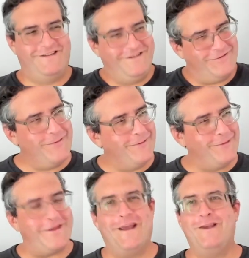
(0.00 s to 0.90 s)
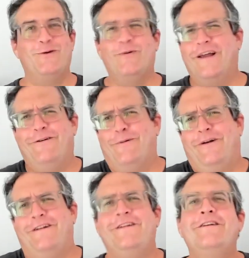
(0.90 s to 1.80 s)
or thank you, I don't know
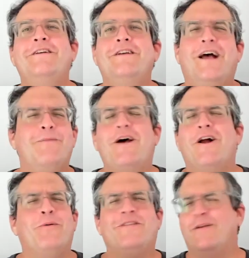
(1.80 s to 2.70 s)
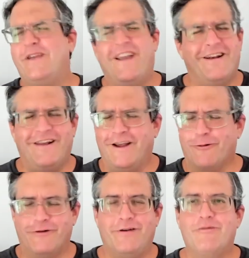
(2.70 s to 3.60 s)
what. I'm not always going to be
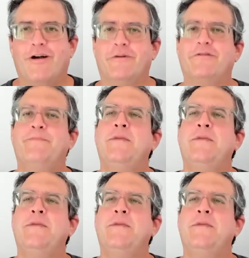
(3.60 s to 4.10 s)
cantankerous, I promise.